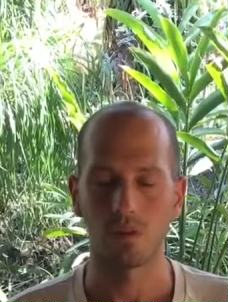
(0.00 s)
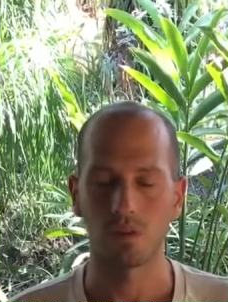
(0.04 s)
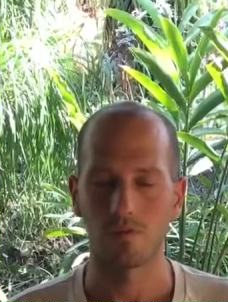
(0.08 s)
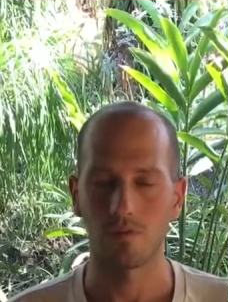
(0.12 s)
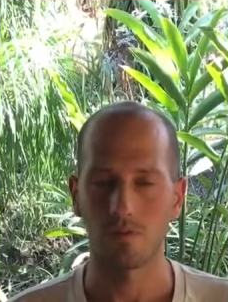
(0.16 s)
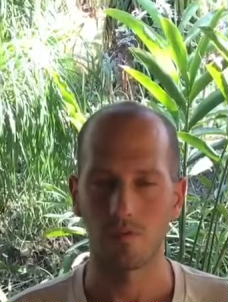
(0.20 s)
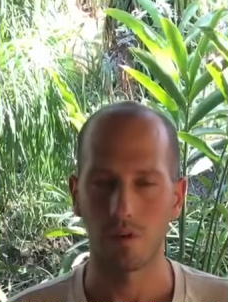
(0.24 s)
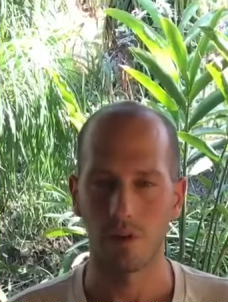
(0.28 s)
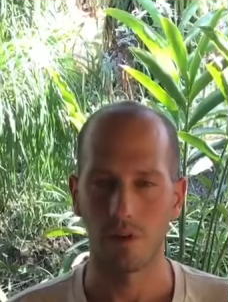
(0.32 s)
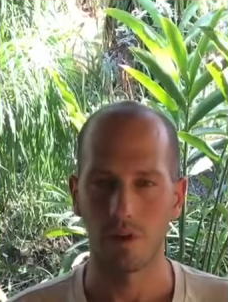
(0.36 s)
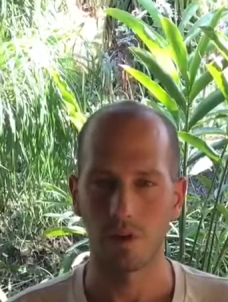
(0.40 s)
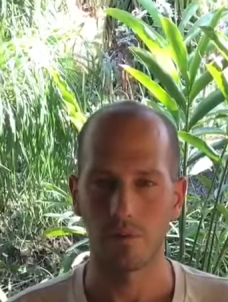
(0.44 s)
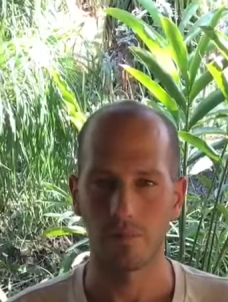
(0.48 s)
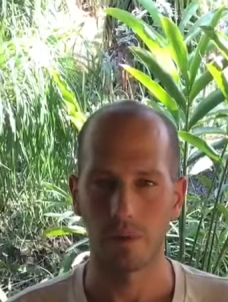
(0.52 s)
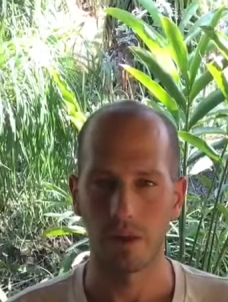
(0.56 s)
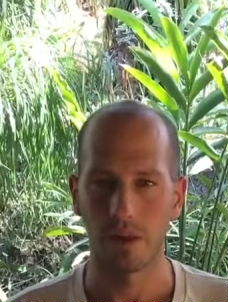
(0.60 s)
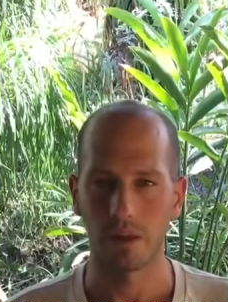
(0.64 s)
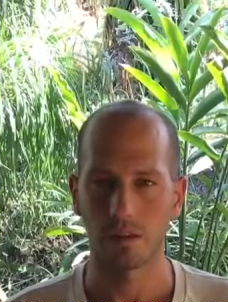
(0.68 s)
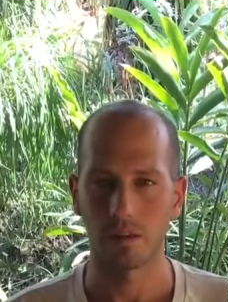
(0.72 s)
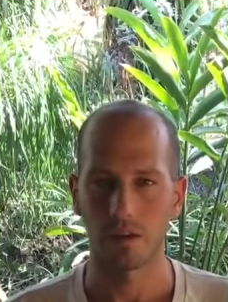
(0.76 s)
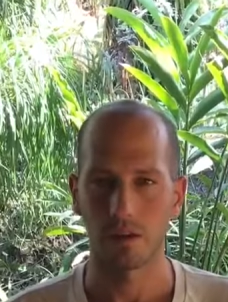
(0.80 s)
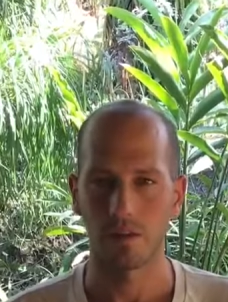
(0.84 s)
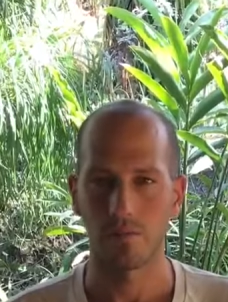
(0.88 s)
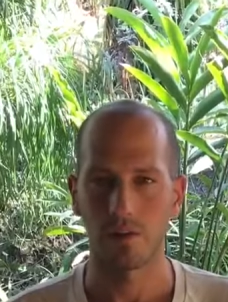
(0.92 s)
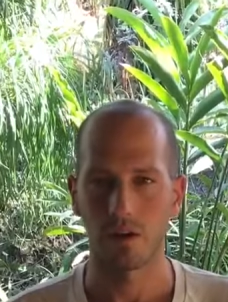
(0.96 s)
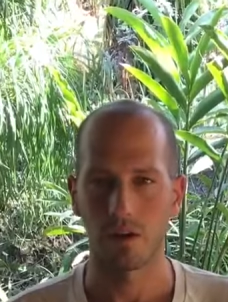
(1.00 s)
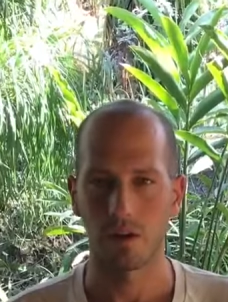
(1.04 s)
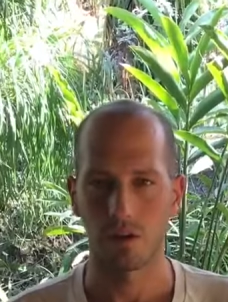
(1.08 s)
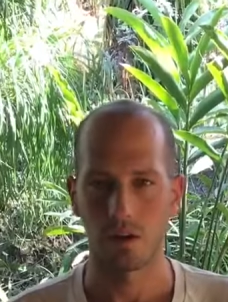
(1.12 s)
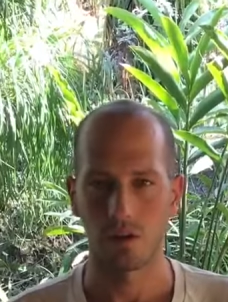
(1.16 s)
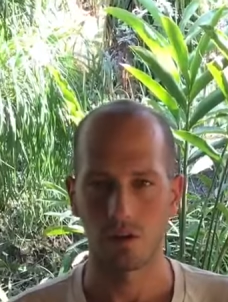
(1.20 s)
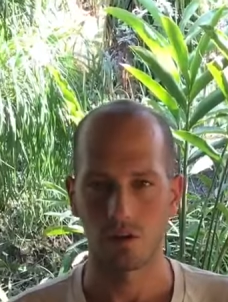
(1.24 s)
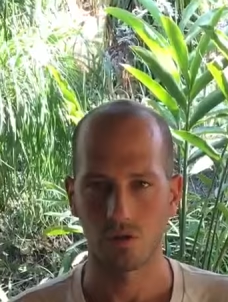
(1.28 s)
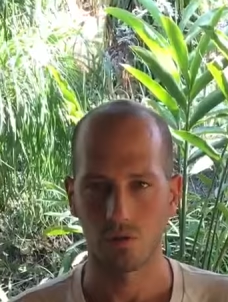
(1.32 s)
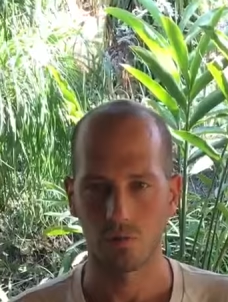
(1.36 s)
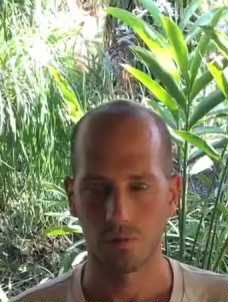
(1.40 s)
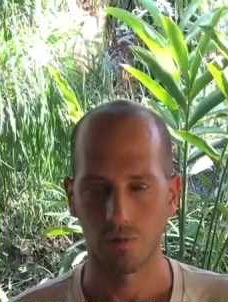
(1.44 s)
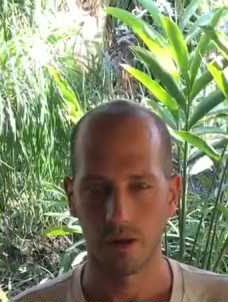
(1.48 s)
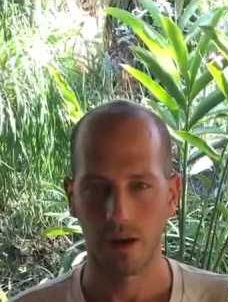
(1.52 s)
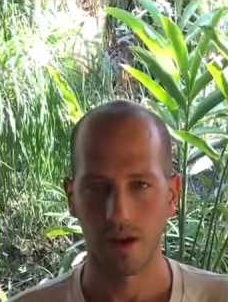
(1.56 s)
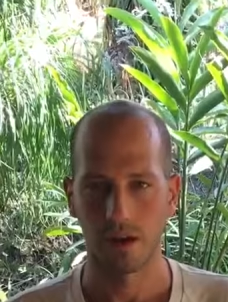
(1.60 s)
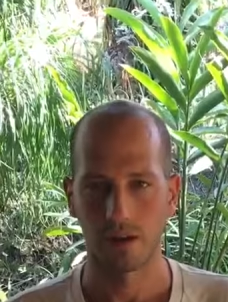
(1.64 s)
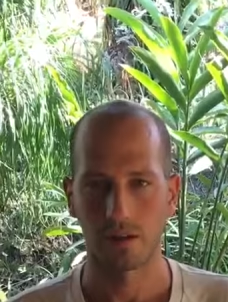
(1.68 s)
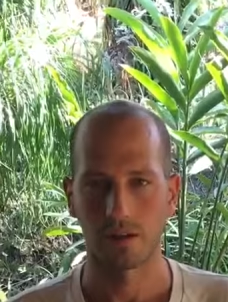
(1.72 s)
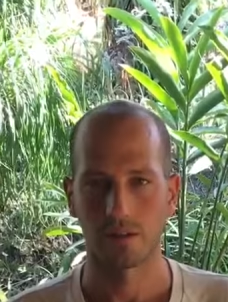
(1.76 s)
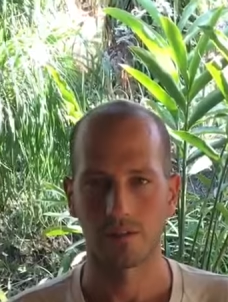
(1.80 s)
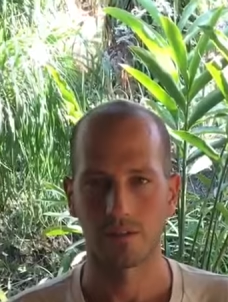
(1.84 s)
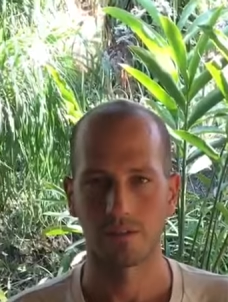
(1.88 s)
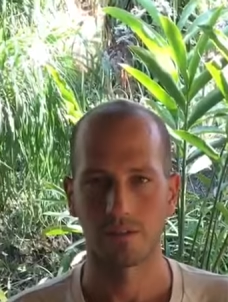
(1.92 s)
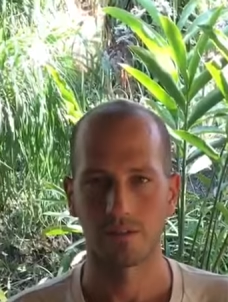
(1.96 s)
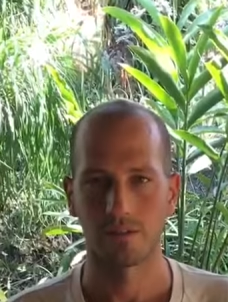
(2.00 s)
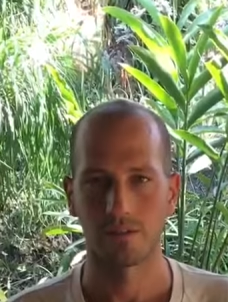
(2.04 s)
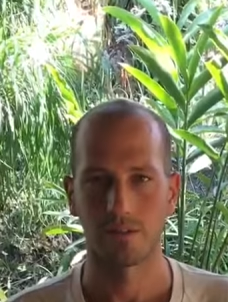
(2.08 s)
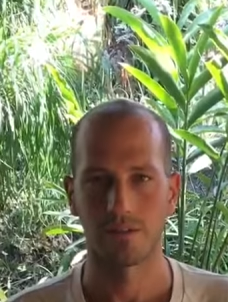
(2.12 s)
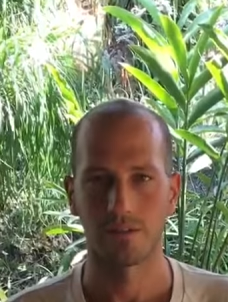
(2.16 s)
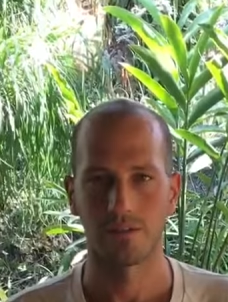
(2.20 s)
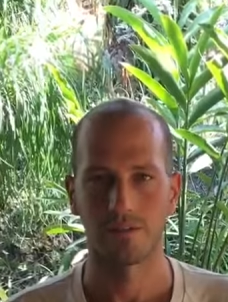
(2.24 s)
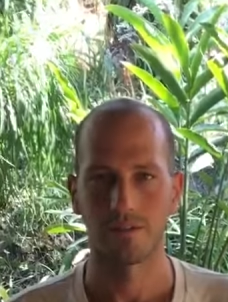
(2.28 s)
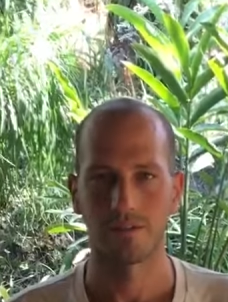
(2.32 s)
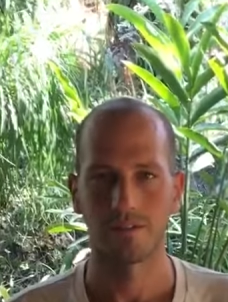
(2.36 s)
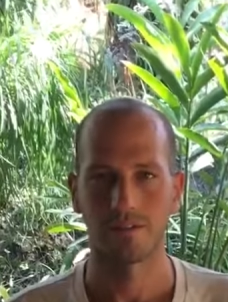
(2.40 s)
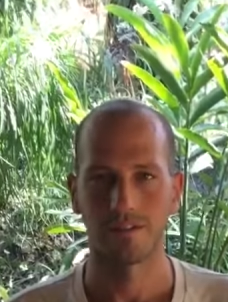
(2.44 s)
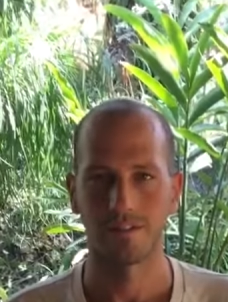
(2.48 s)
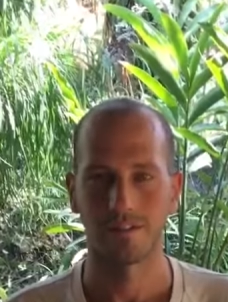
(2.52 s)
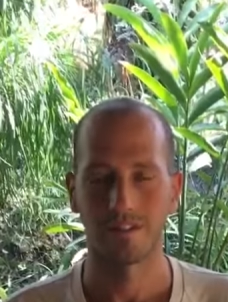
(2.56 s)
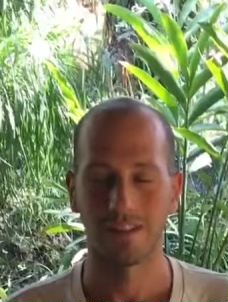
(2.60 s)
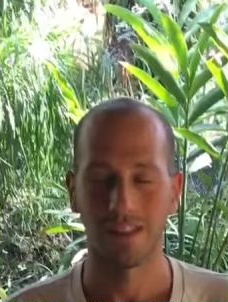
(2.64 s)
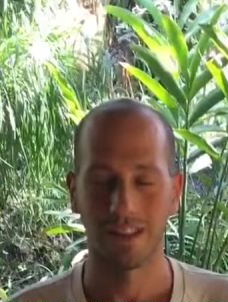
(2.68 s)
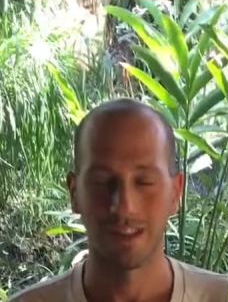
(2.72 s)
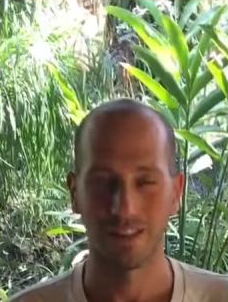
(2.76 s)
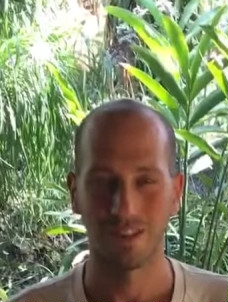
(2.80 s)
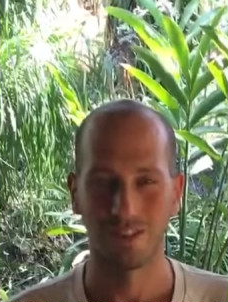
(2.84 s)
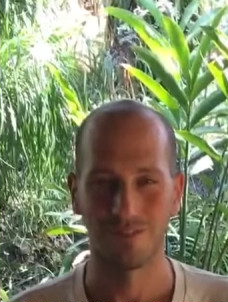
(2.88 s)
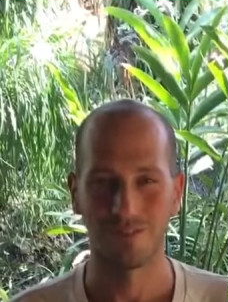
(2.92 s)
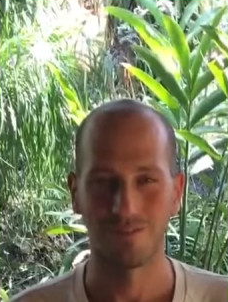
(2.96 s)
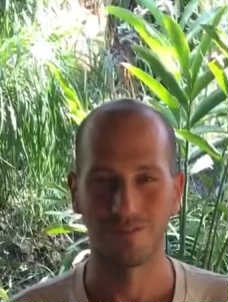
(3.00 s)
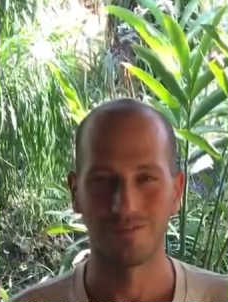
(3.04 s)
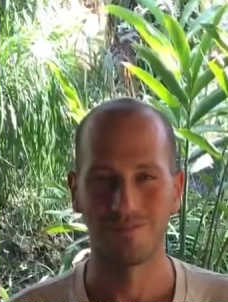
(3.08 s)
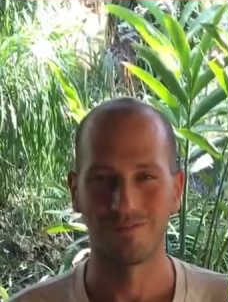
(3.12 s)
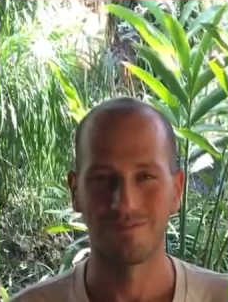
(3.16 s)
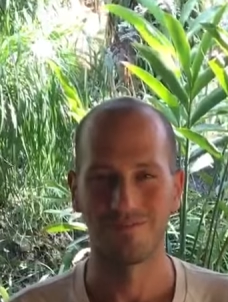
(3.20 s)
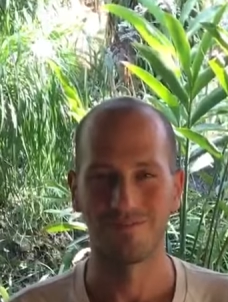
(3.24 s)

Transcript: this very basic foundational practice. Thank you.